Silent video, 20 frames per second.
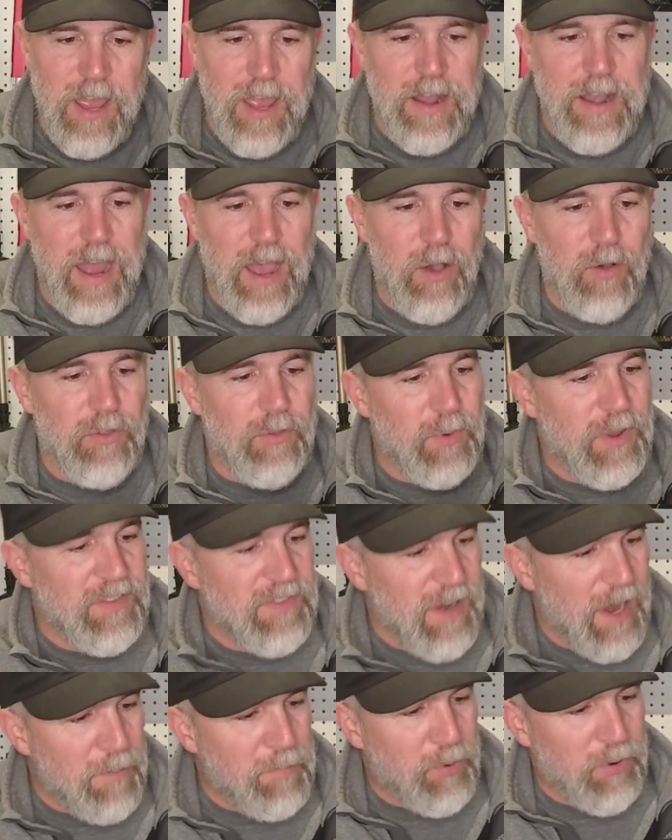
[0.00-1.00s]
Now the
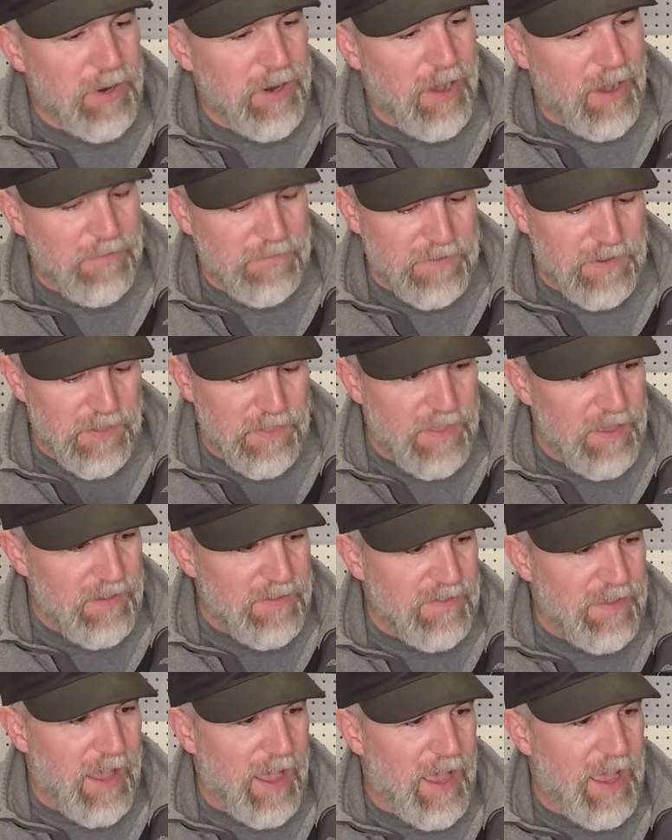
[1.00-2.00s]
reason I put it off to
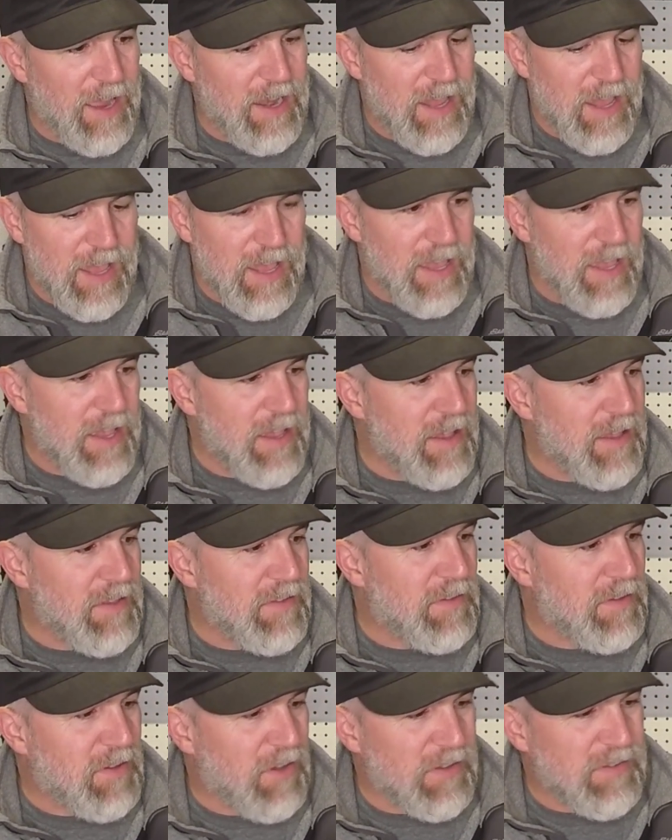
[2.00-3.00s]
this side
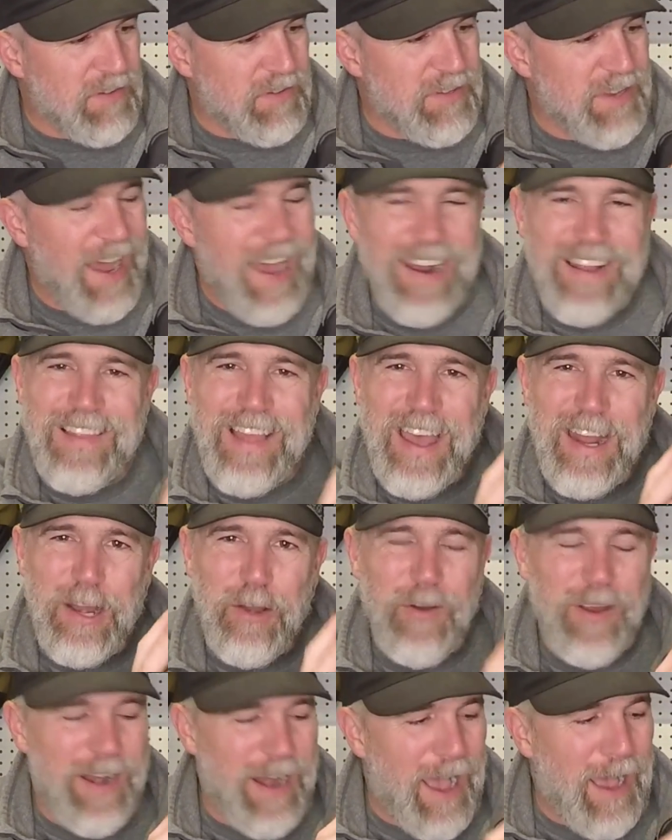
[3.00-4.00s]
is because there's not a lot of
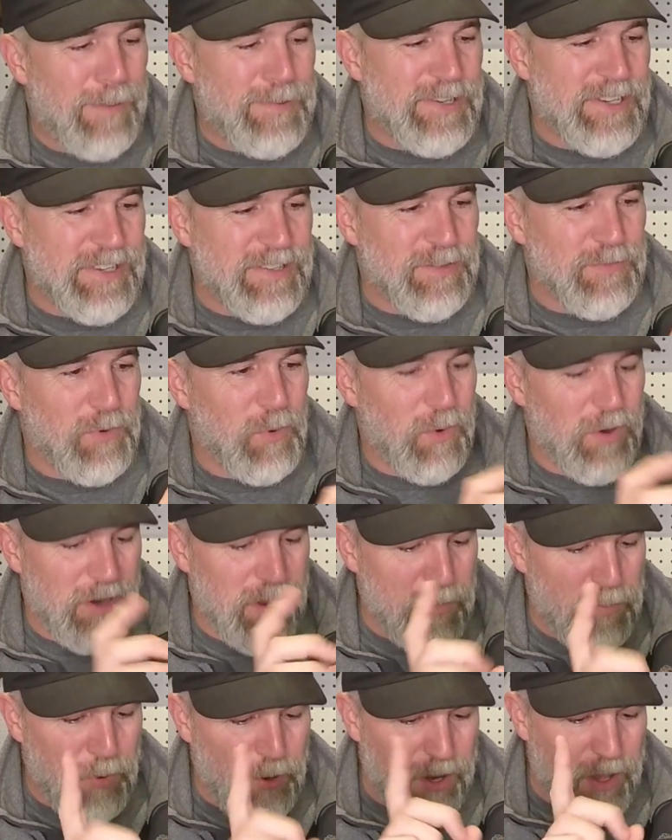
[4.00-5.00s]
great options for where
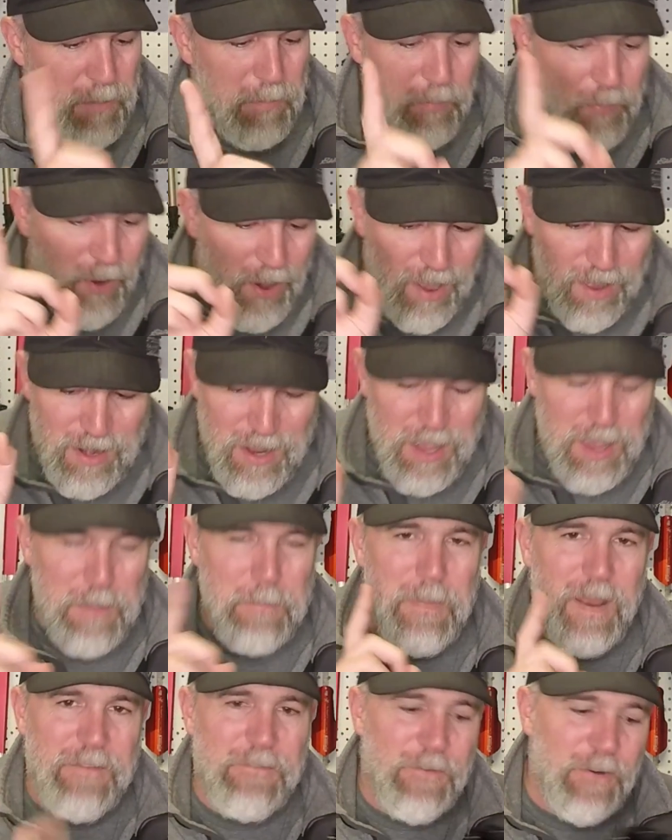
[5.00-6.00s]
you put it, but
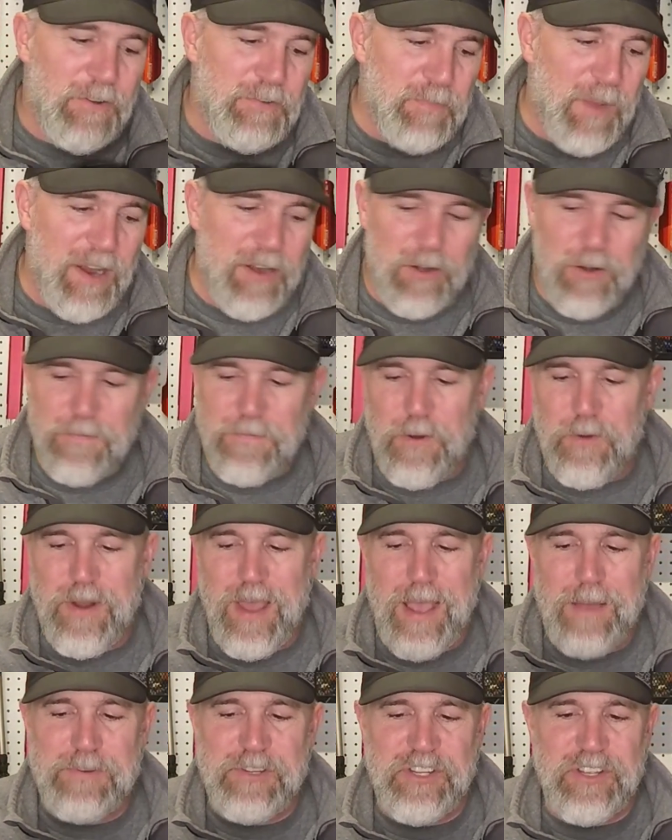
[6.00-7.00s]
my first microphone
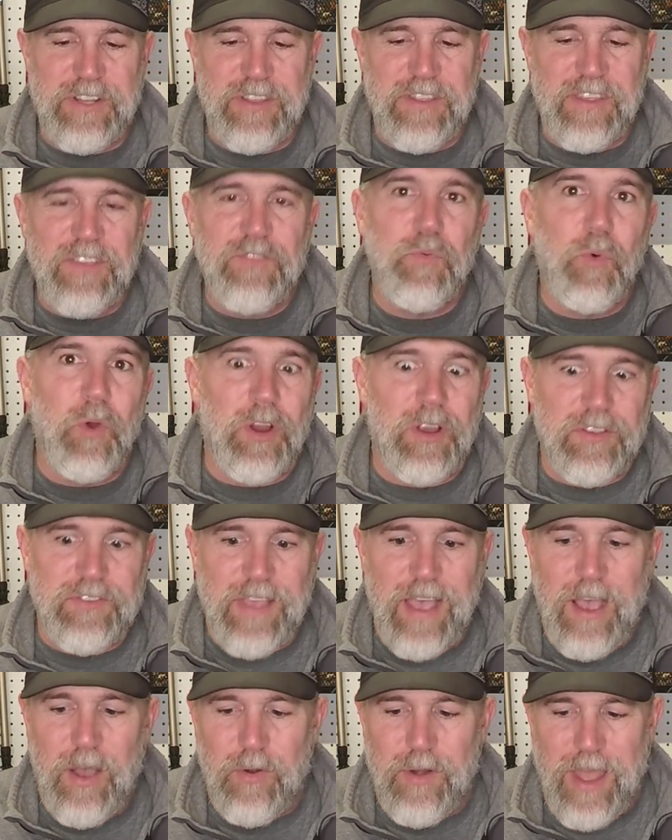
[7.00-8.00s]
option, this works
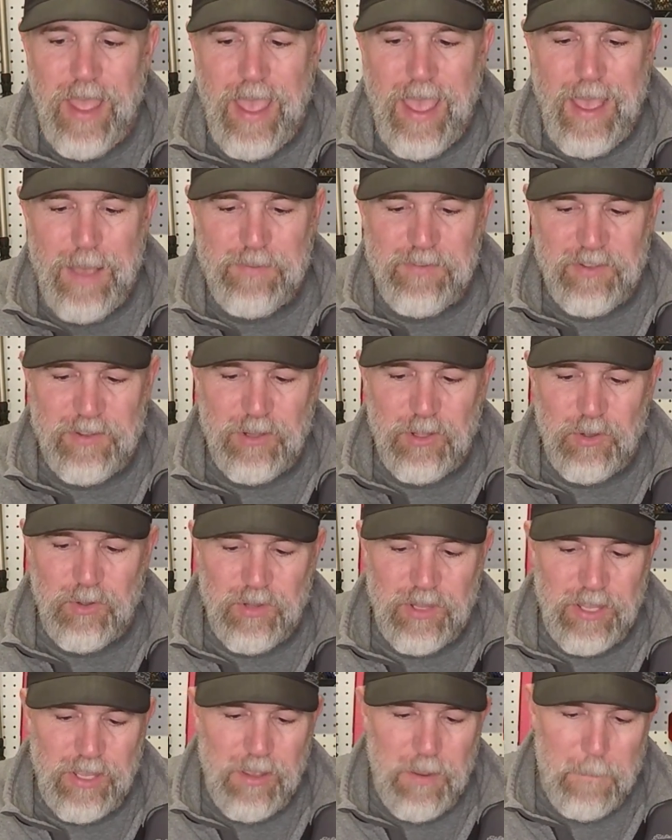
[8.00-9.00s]
out
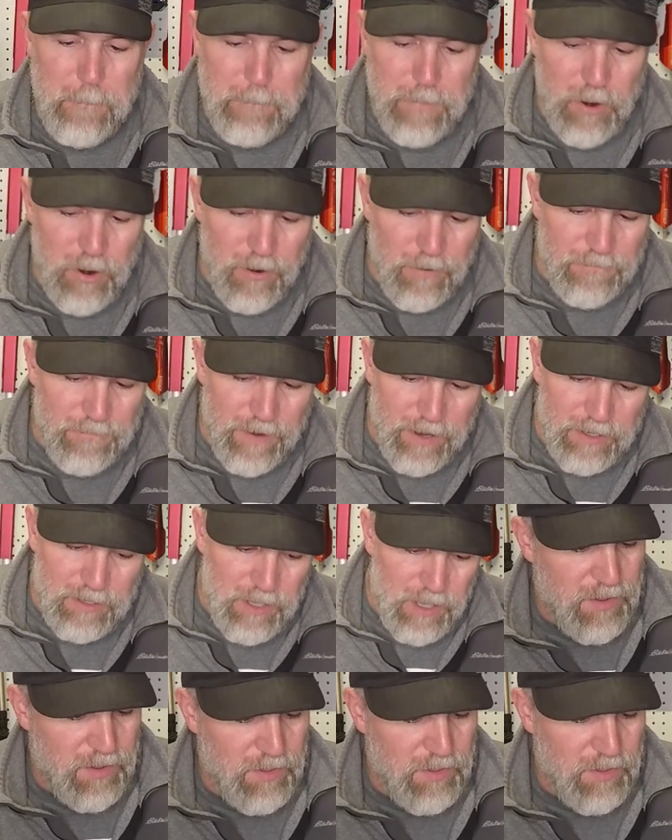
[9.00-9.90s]
absolutely perfect.